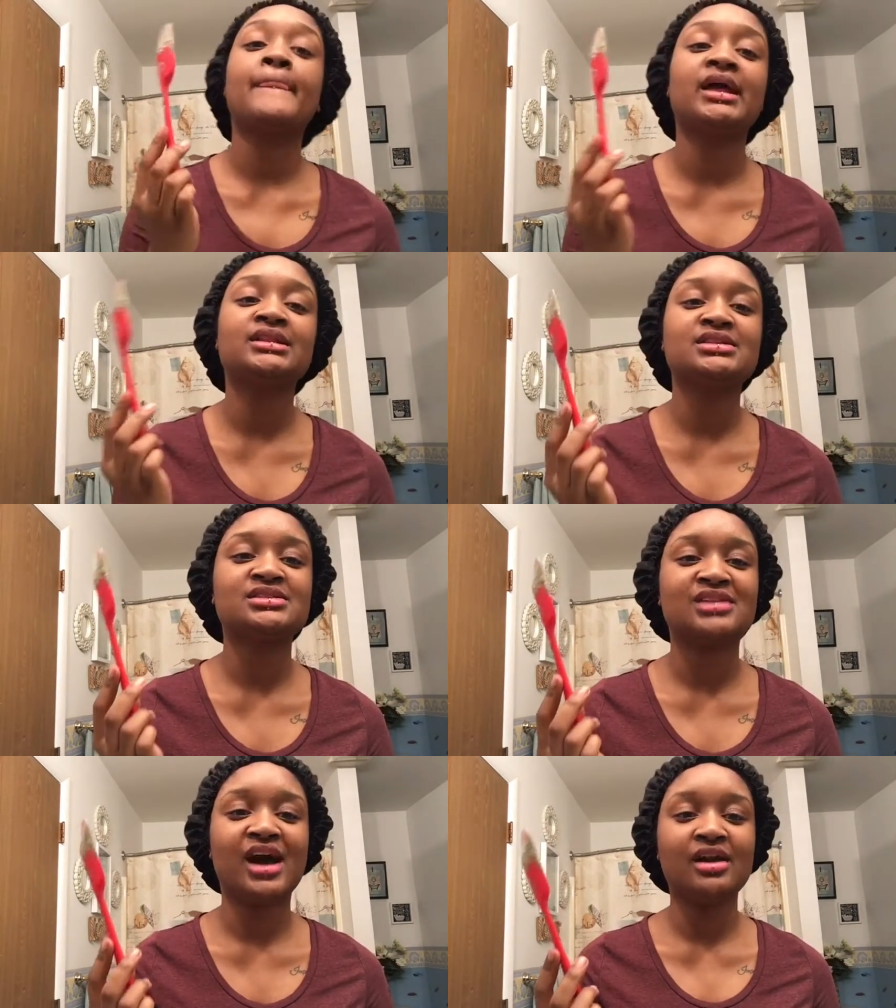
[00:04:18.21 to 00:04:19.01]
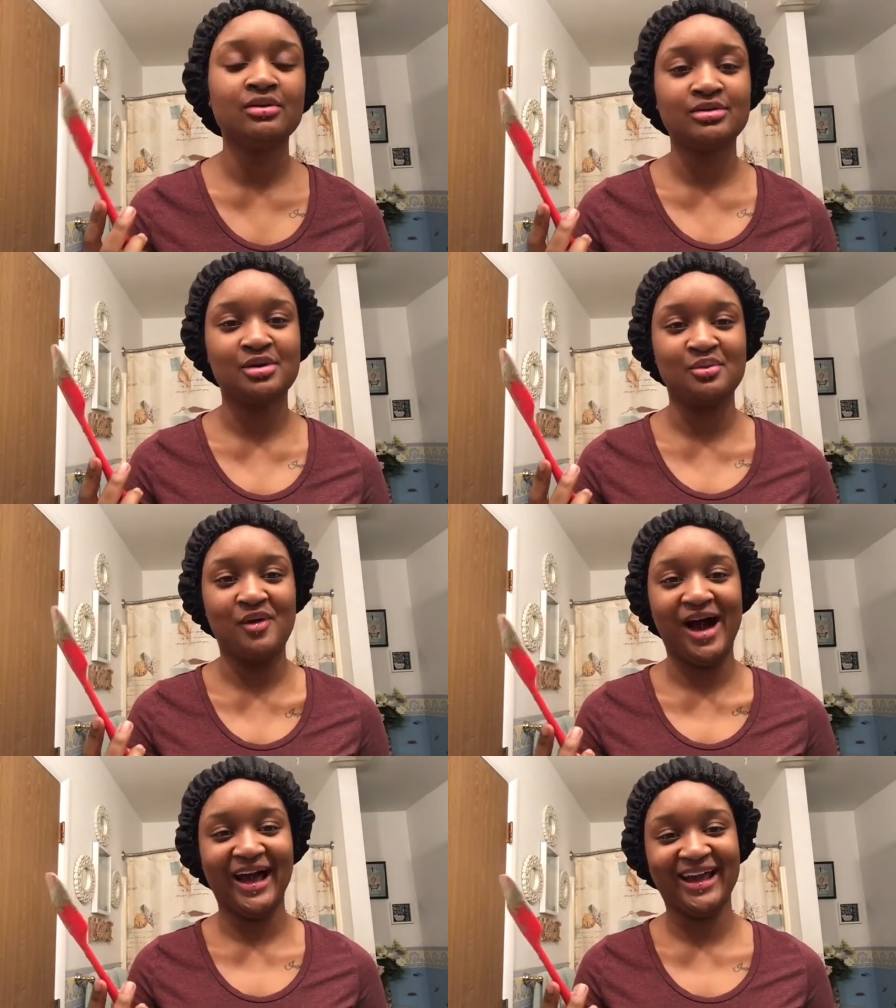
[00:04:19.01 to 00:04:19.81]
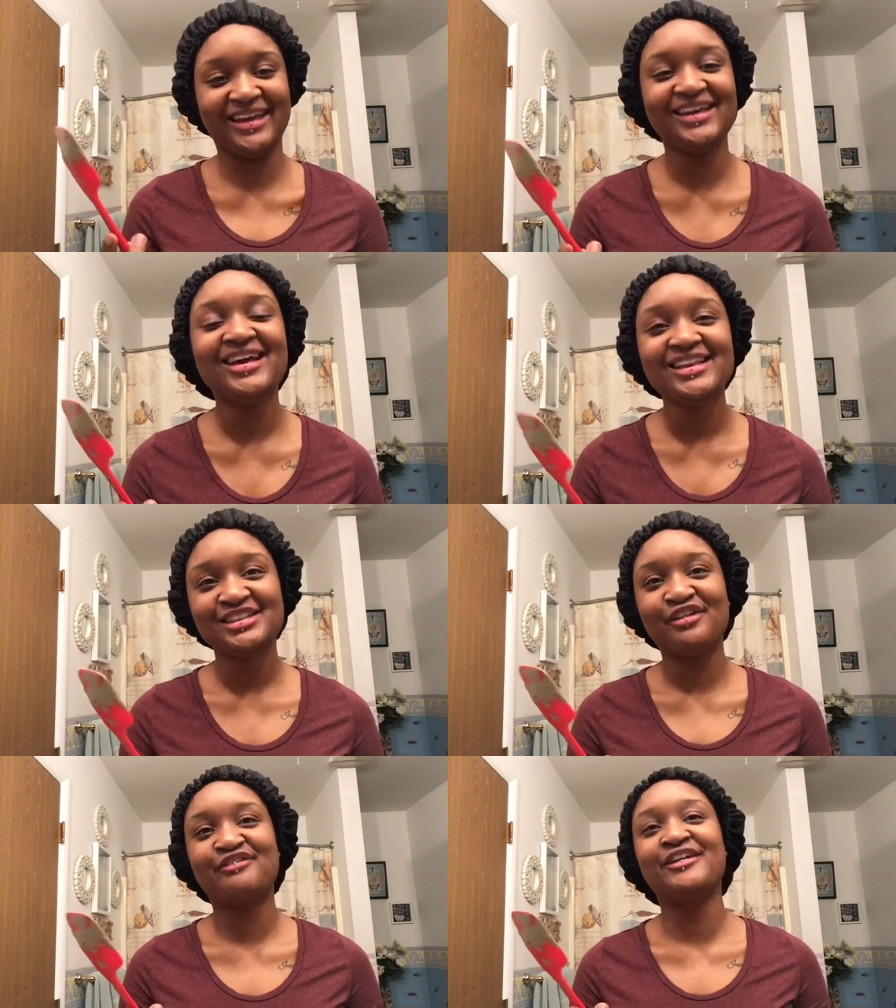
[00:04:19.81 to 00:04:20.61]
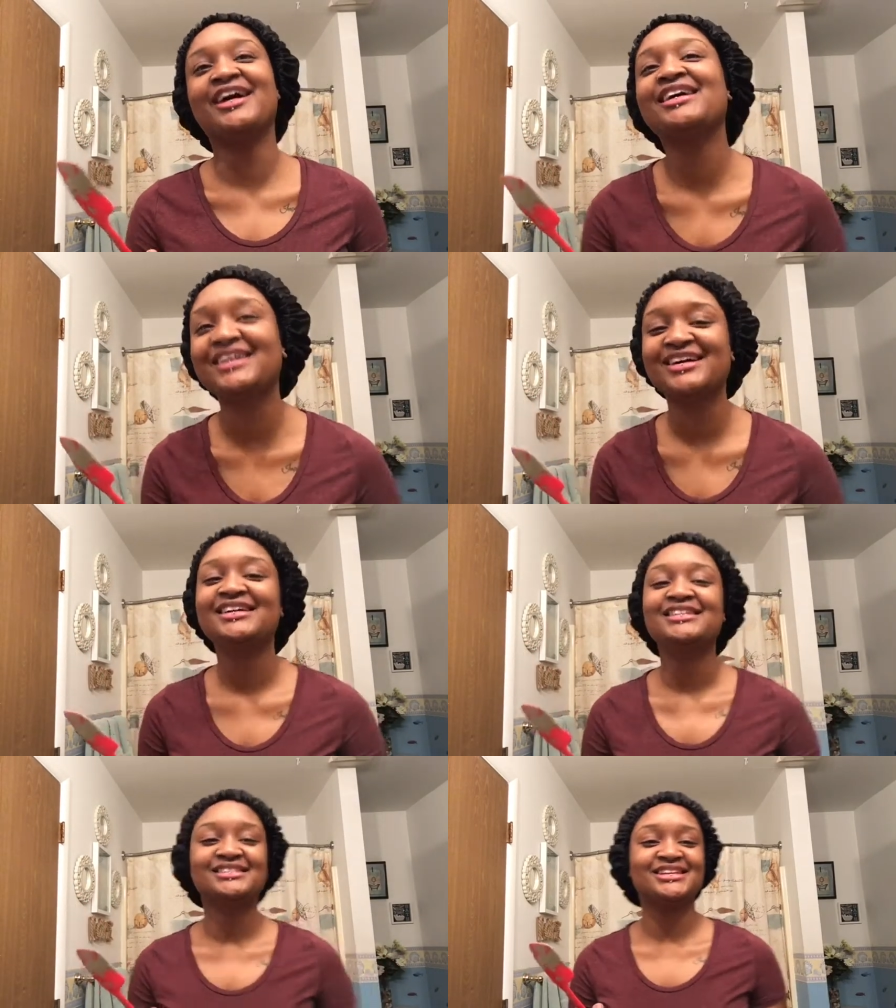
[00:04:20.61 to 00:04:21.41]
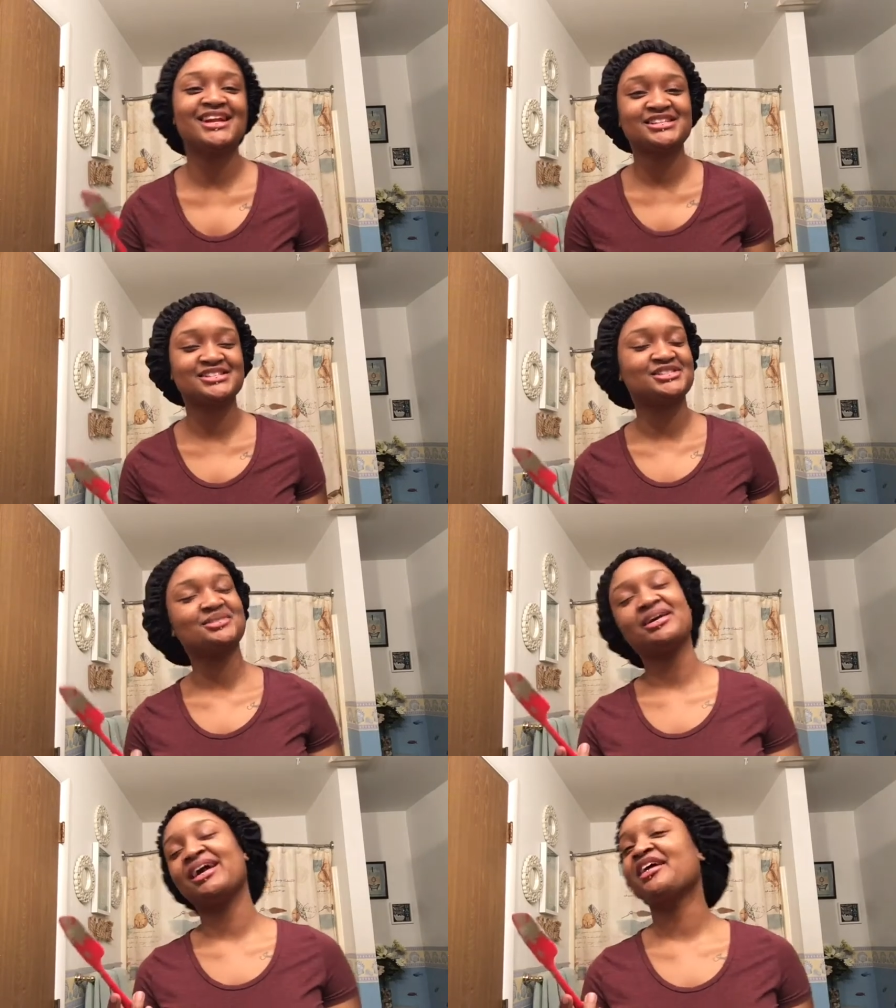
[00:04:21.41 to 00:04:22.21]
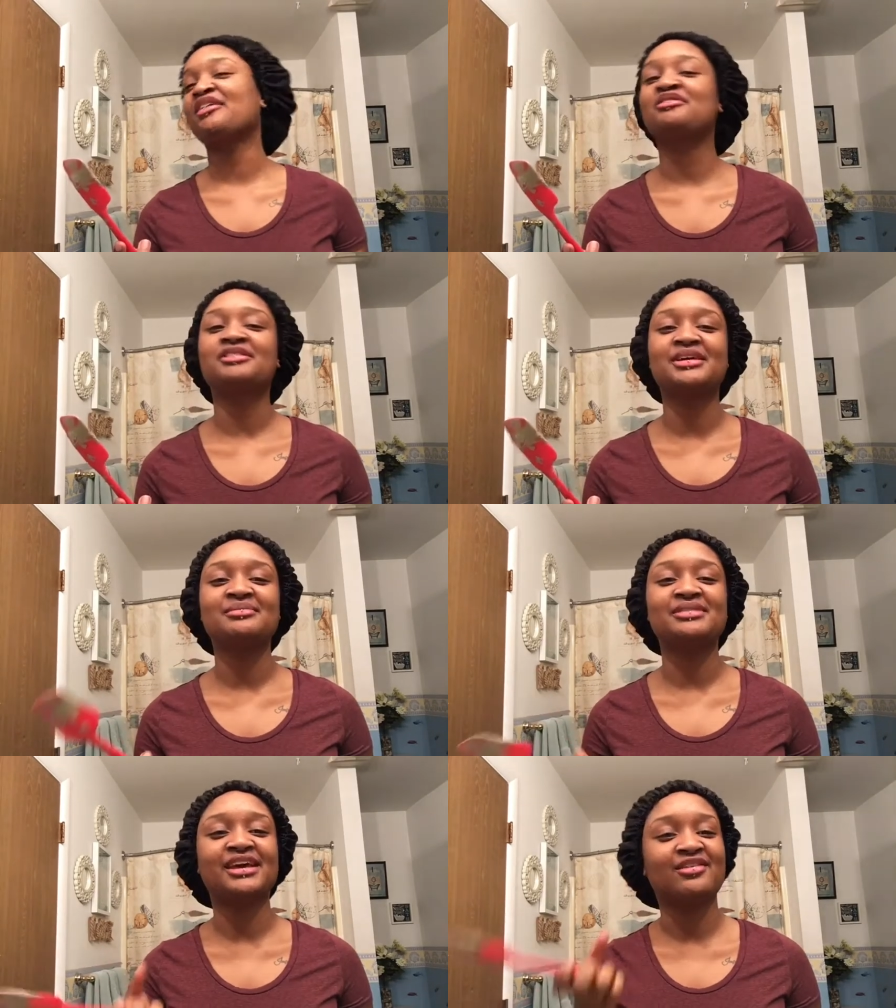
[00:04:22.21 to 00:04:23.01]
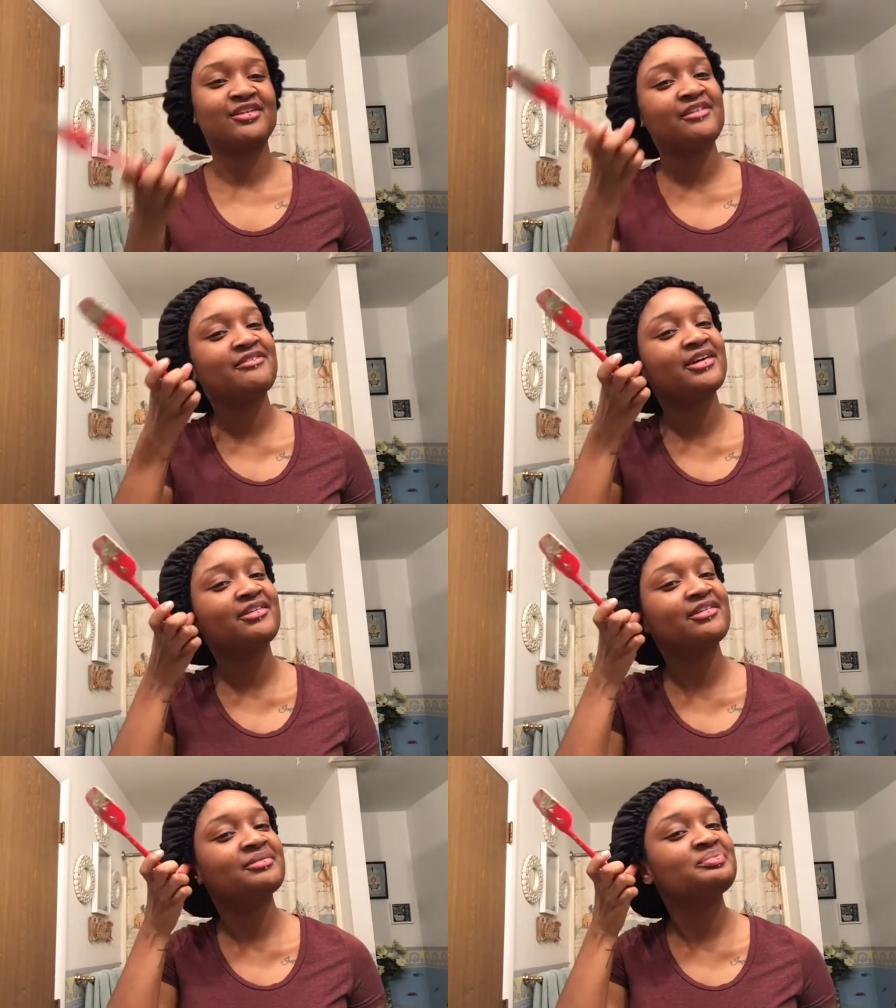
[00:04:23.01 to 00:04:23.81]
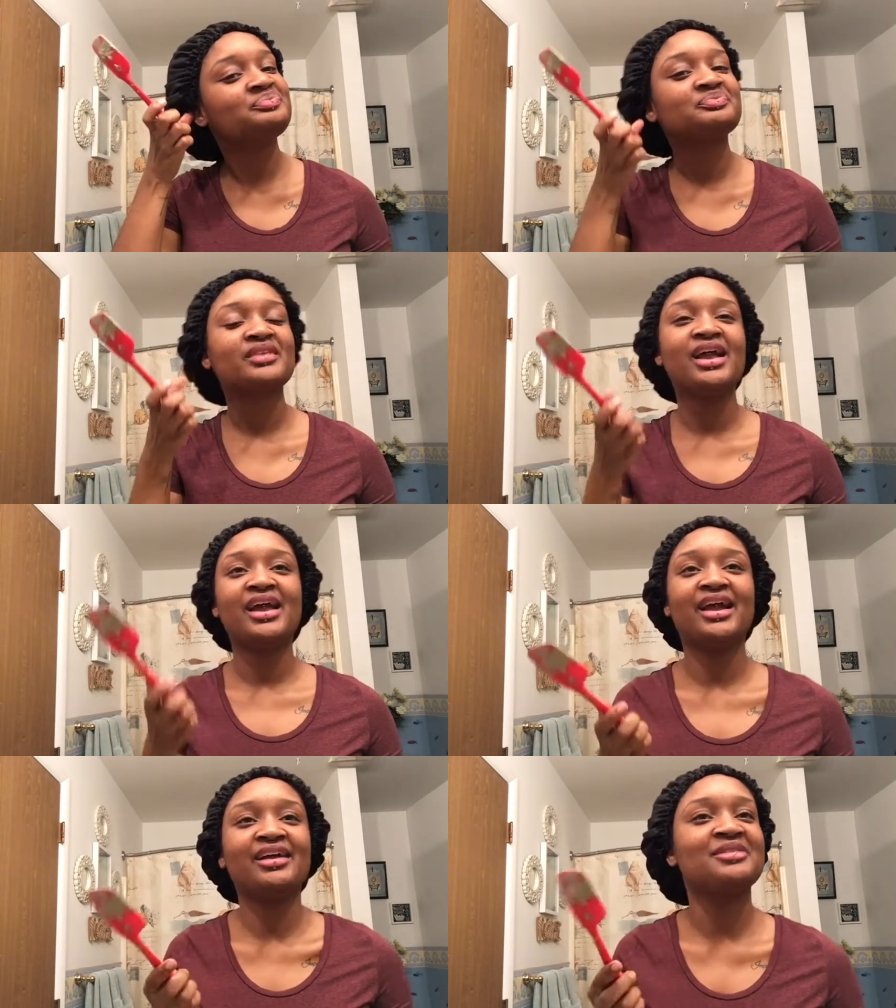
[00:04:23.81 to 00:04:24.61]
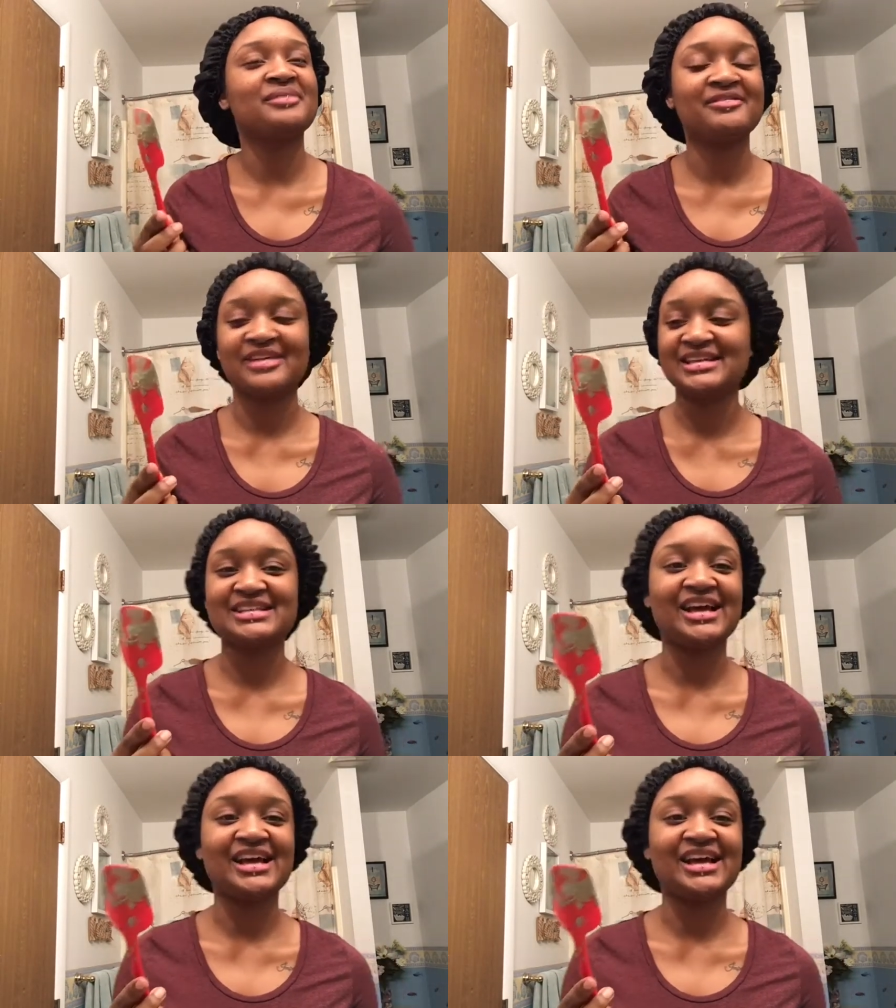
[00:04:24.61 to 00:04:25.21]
and this, I don't know why the fuck did I just do a hair flip, like if I felt hair in my face.